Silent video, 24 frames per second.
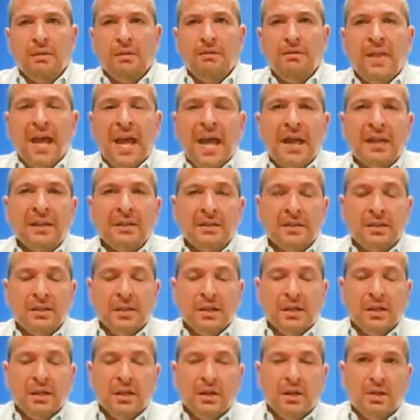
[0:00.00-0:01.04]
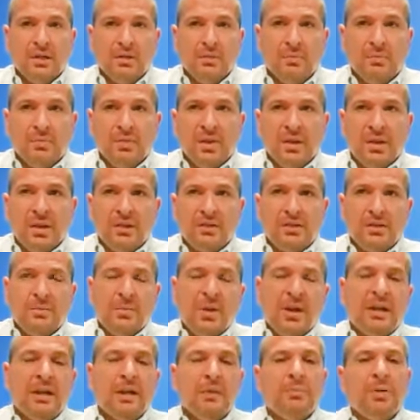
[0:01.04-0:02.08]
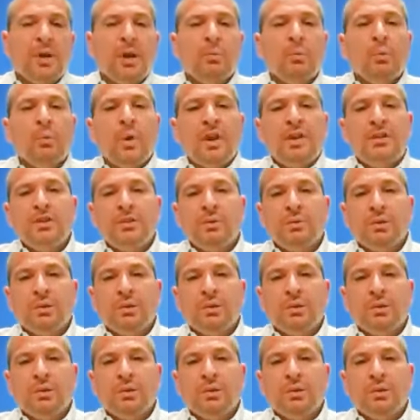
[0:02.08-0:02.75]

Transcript: That, depending upon when you